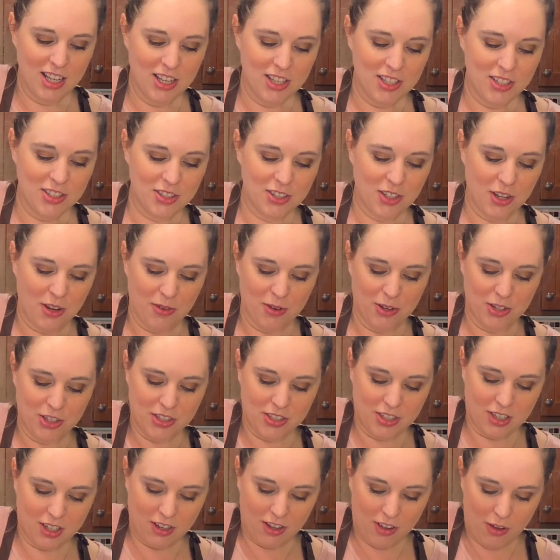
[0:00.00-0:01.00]
So we're
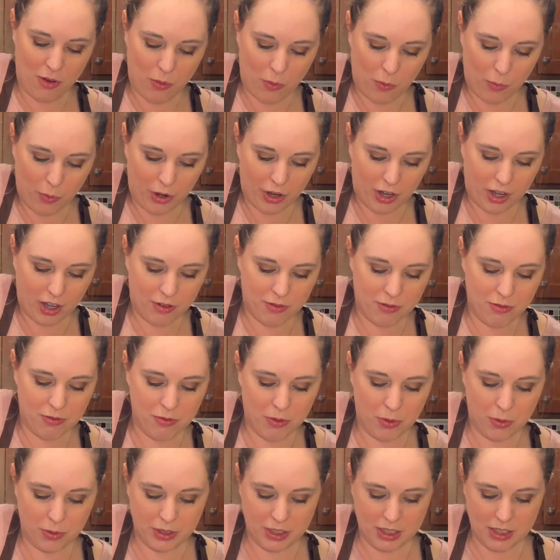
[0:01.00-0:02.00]
just gonna work on
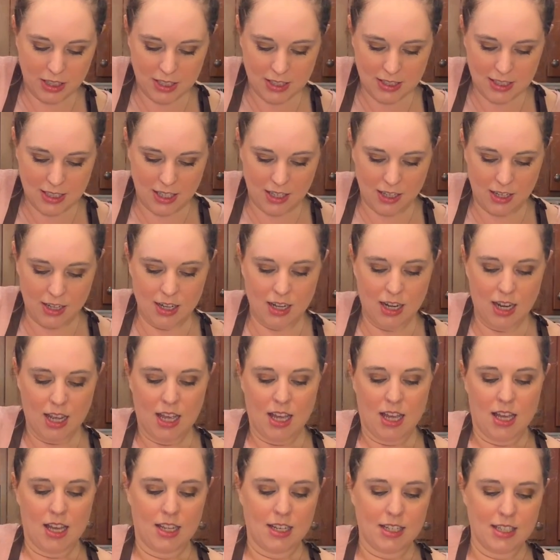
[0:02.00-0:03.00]
folding this in
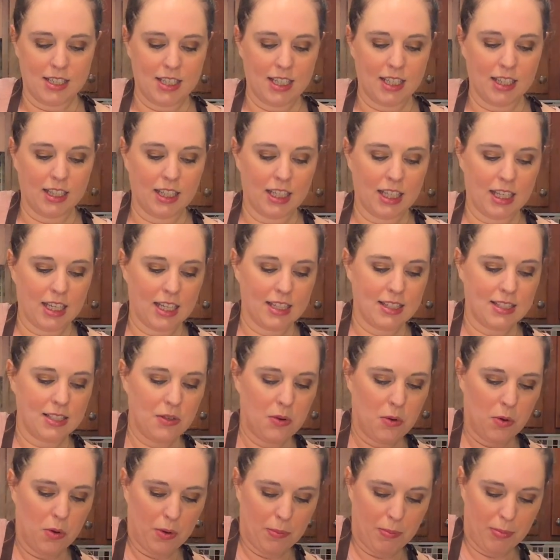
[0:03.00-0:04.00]
until it gets
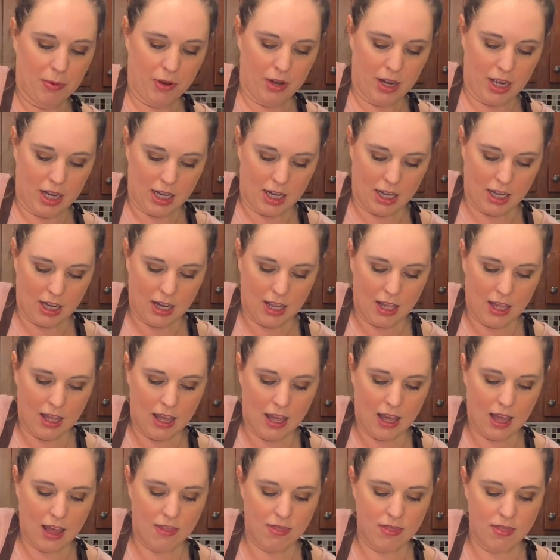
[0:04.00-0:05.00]
incorporated,
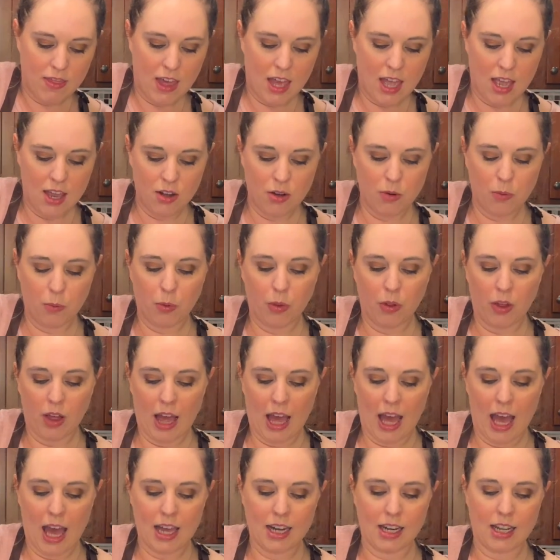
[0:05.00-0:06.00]
and then we'll
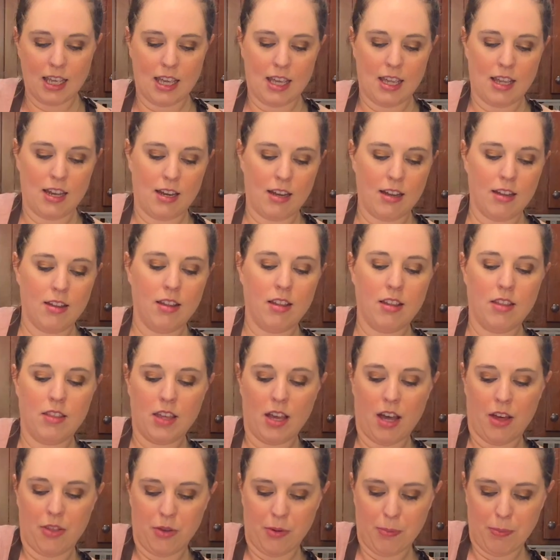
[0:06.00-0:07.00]
add in the
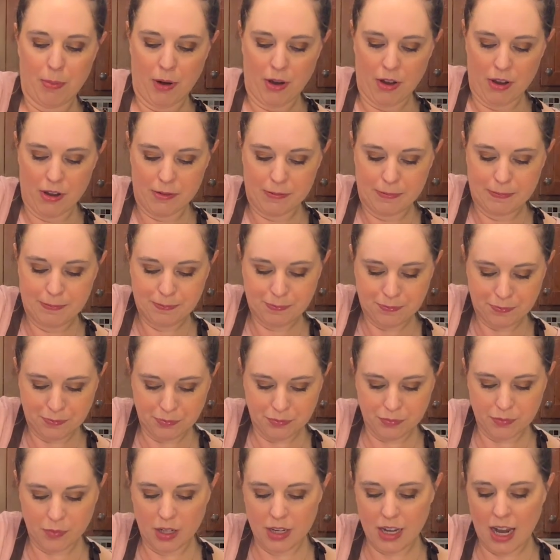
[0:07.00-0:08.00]
other part.
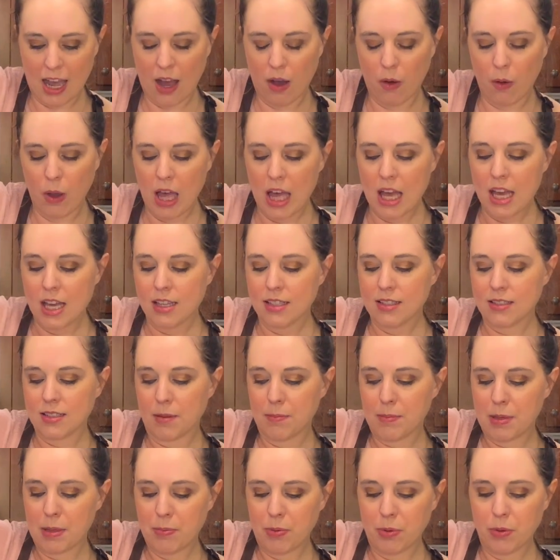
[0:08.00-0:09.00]
Now, some
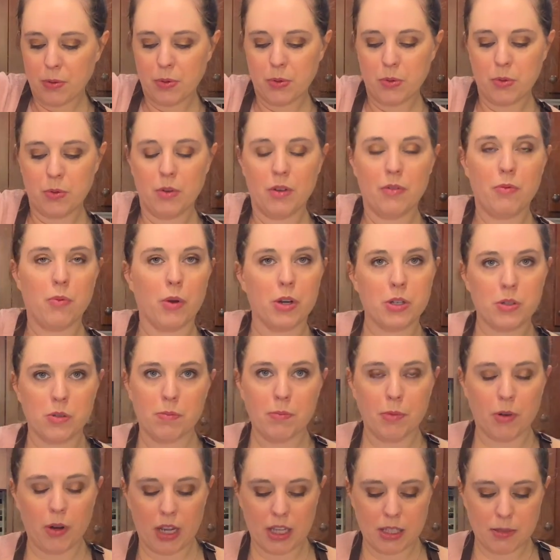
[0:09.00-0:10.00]
people who have worked with
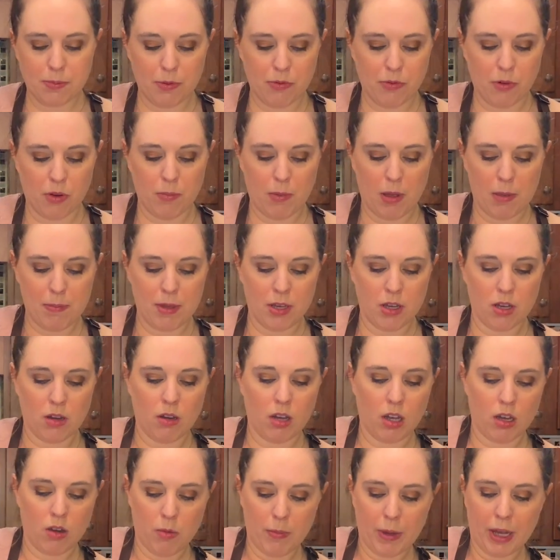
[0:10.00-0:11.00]
meringues before might be
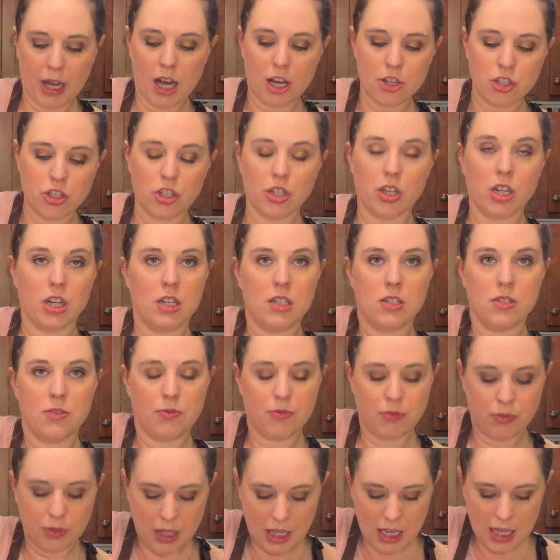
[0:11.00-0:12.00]
going, oh my gosh, you're gonna
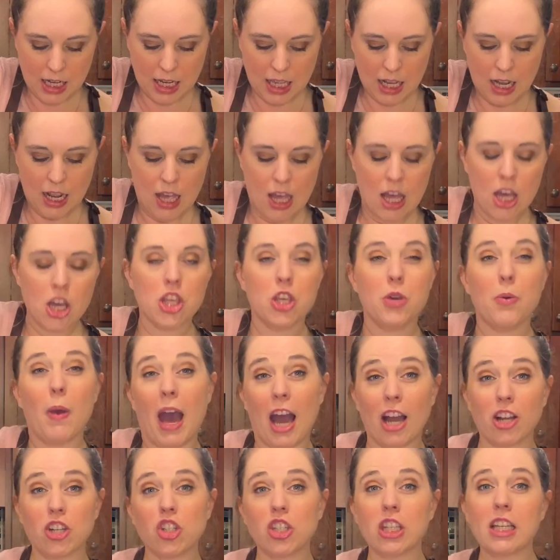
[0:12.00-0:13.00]
deflate it. You
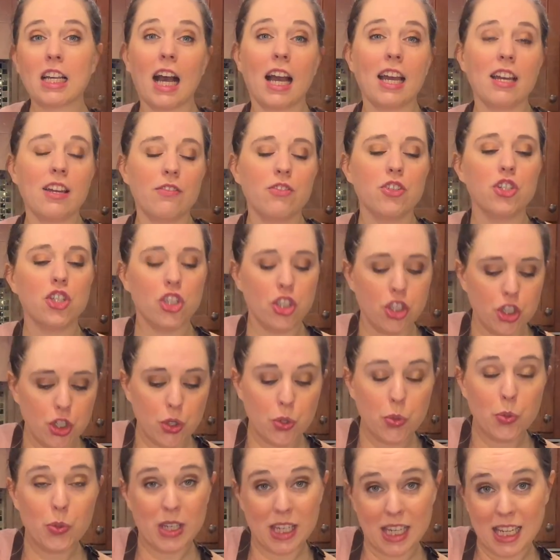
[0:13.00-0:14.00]
actually kind of
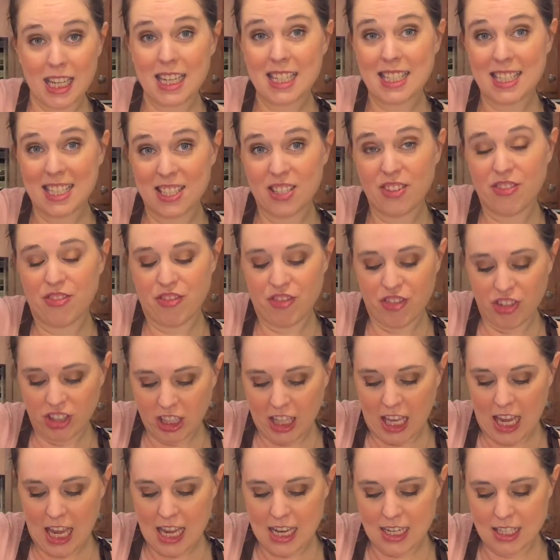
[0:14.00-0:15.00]
do need to
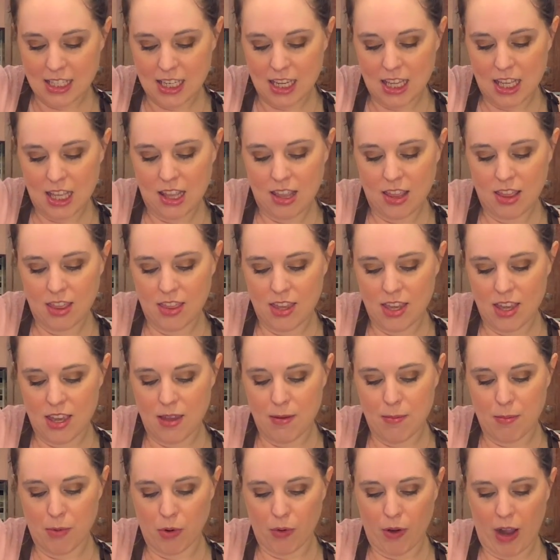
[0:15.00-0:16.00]
deflate the
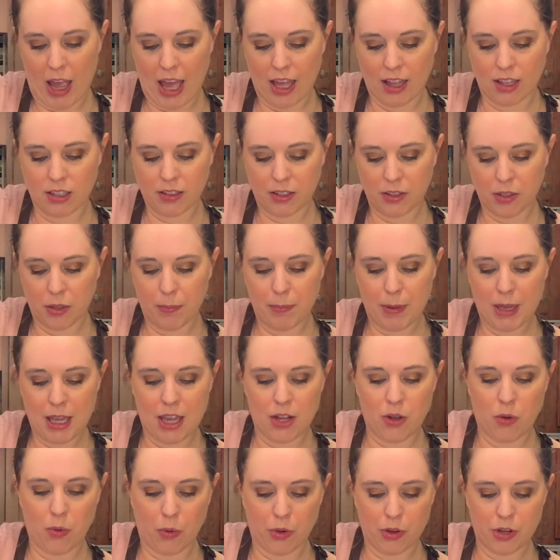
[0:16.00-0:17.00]
meringue a little bit
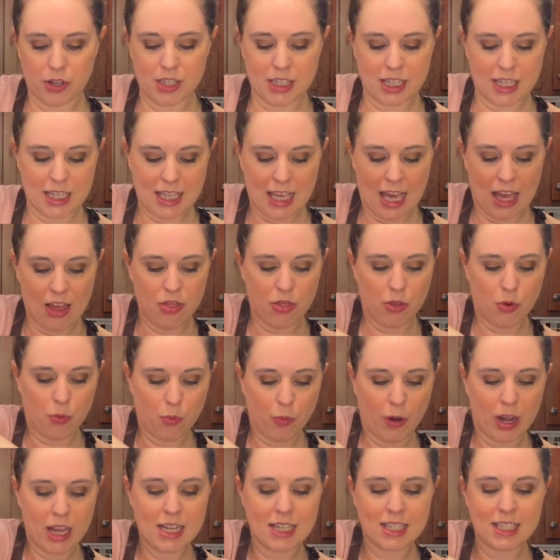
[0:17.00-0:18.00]
in order to get the
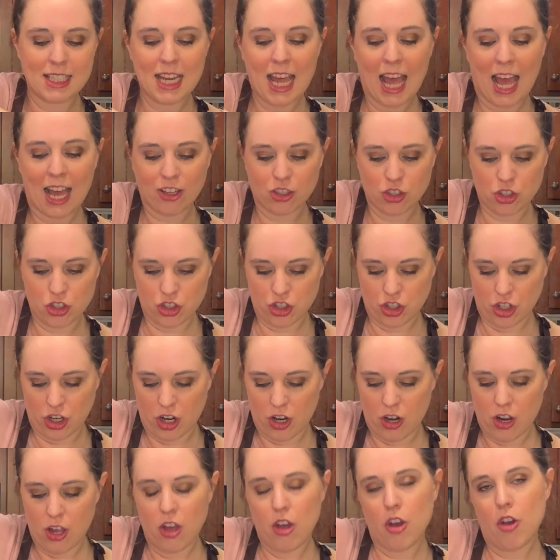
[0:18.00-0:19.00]
right
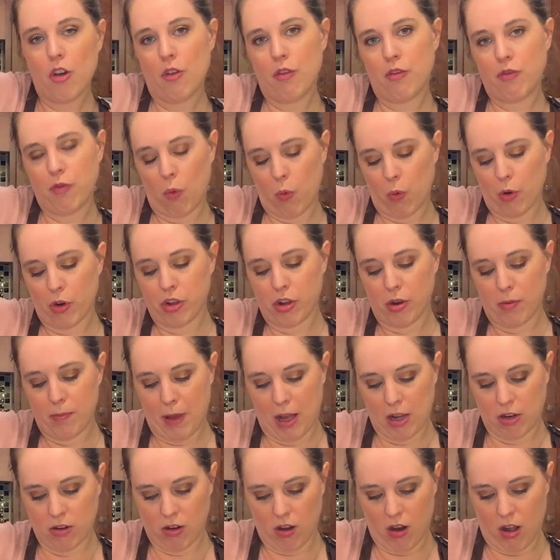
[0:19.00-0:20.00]
texture for your
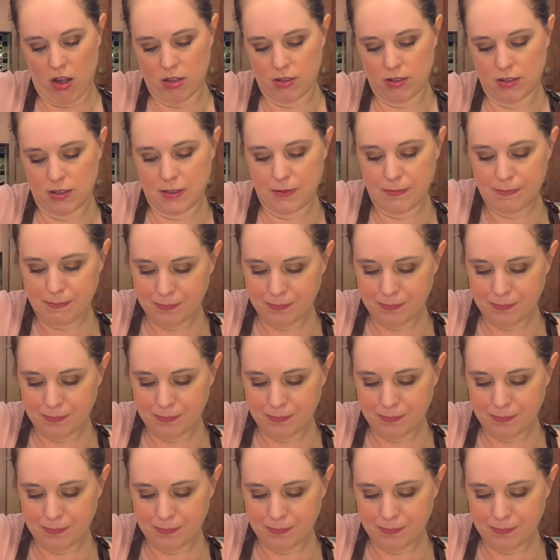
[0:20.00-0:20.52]
macarons.